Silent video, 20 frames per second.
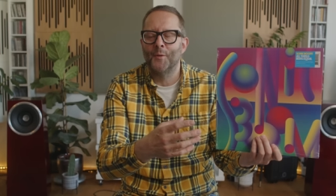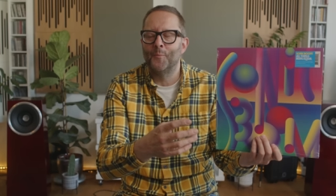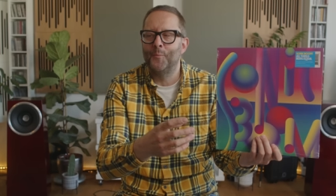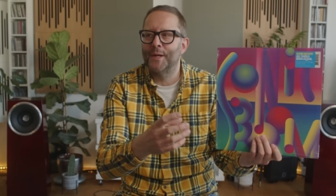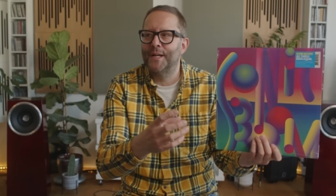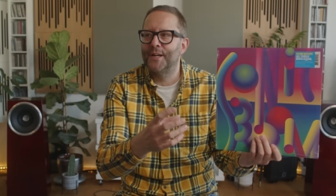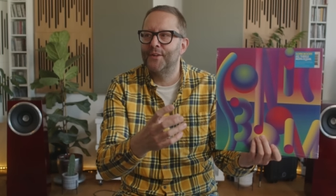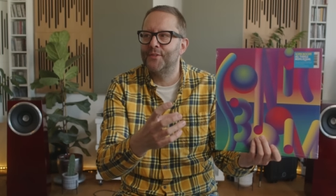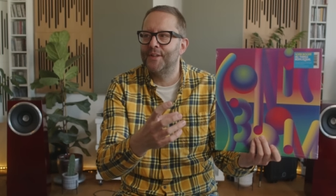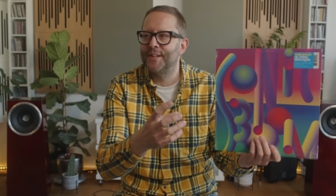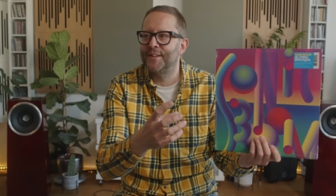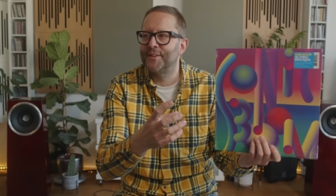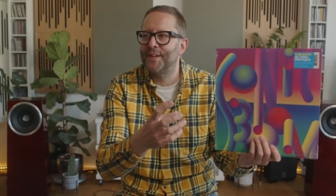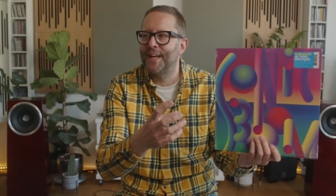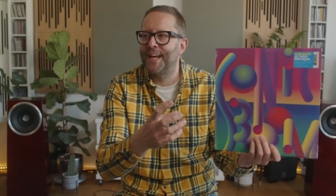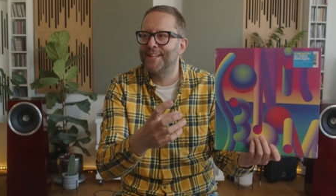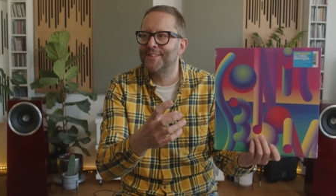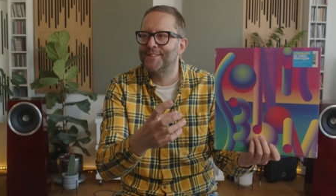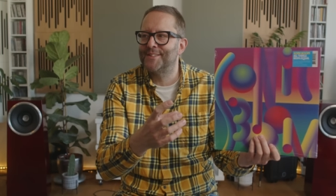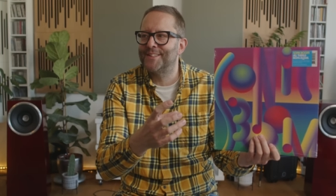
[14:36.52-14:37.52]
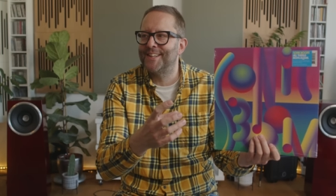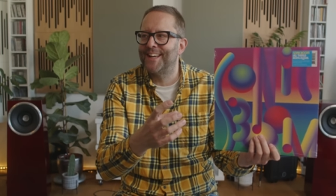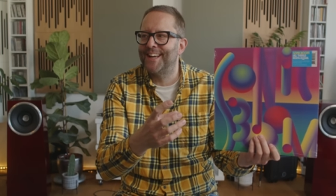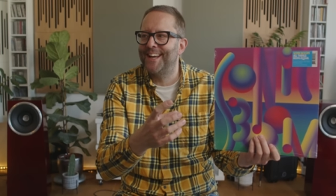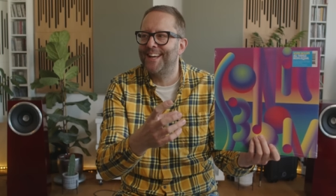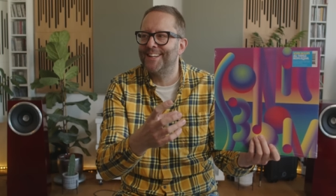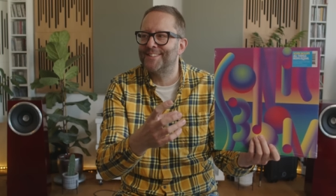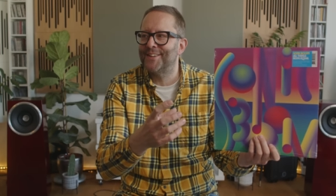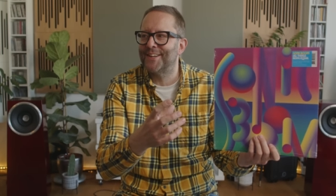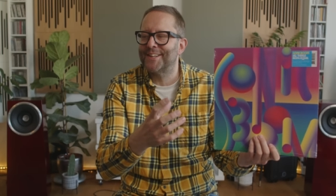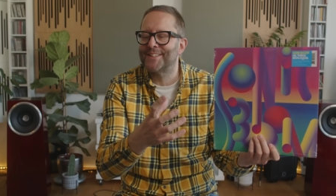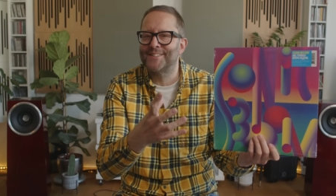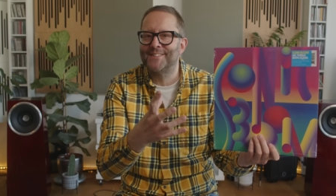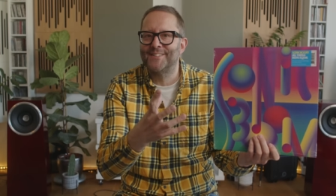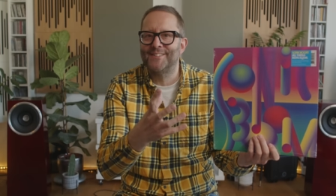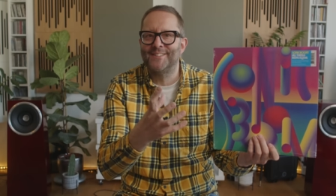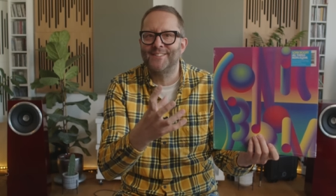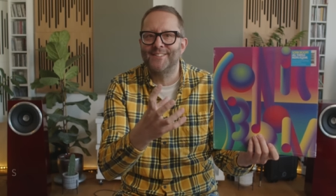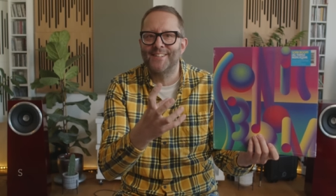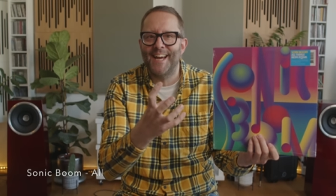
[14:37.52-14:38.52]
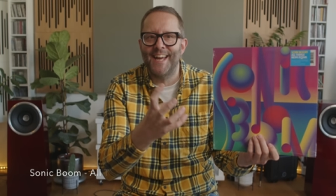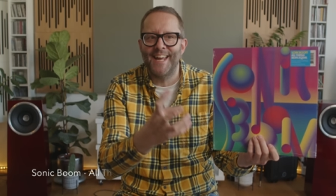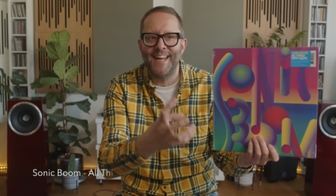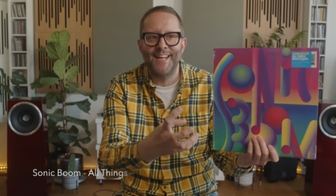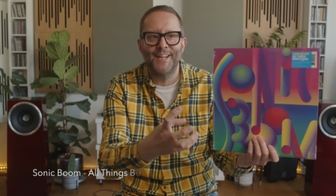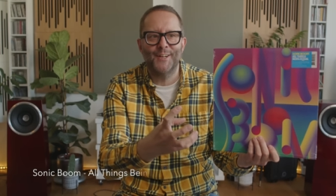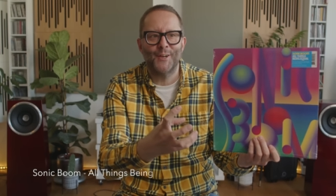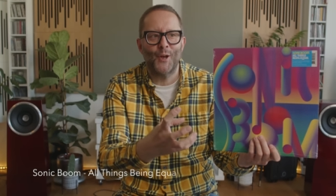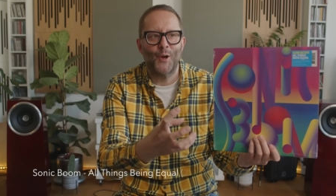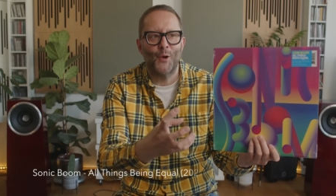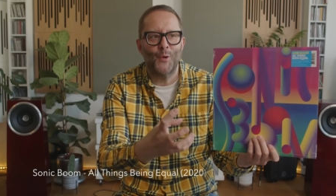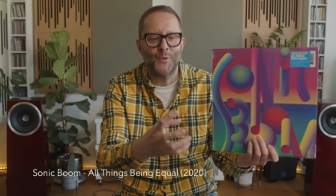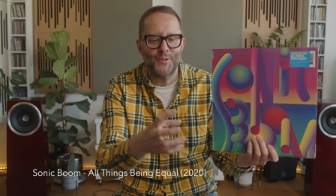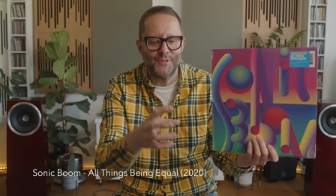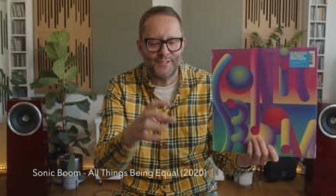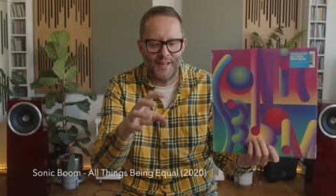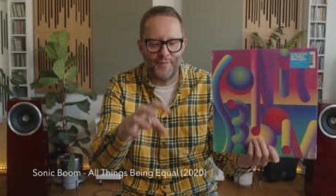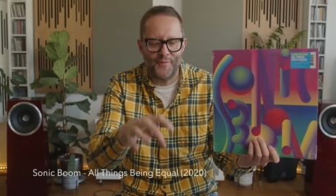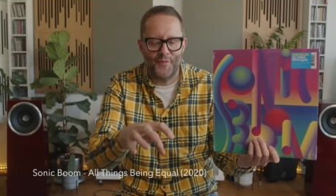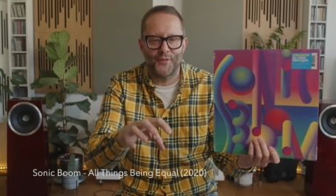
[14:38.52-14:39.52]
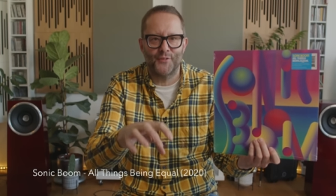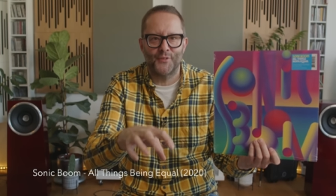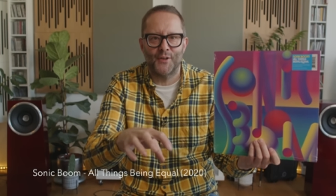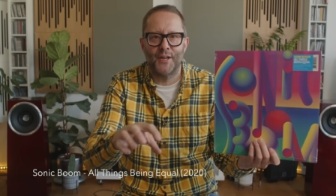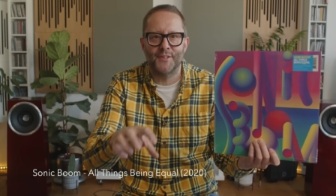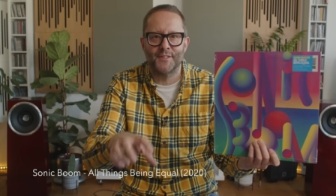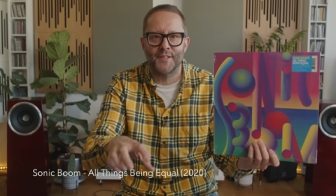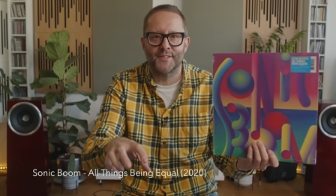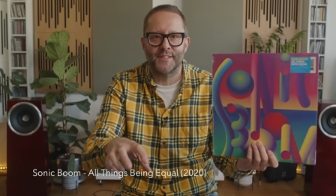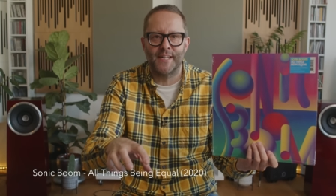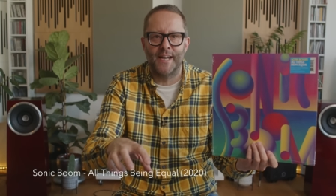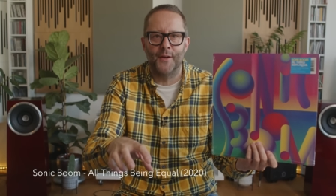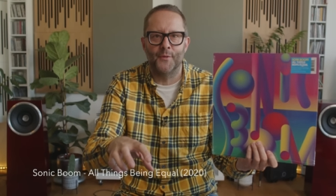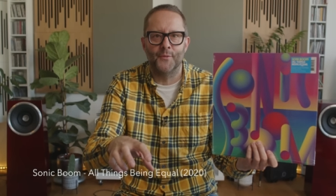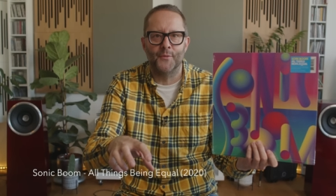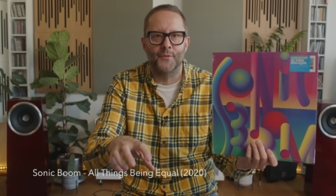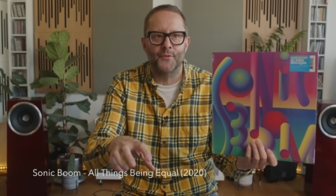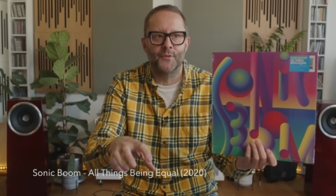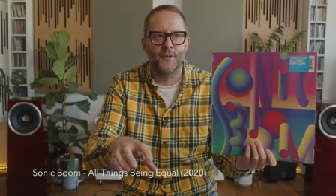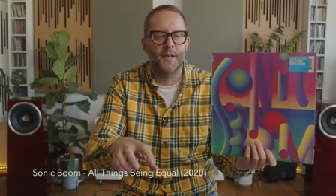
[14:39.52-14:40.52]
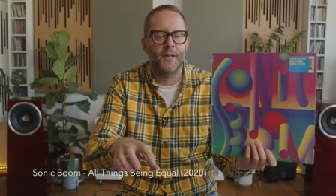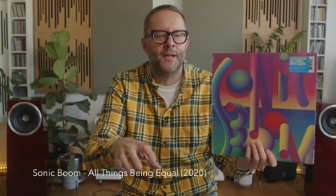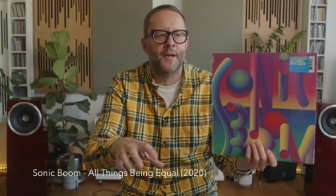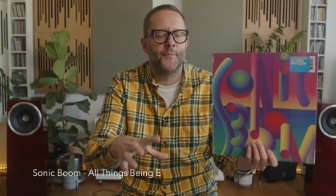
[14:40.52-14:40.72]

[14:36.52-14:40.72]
because it's like day glow synthesizer sounds.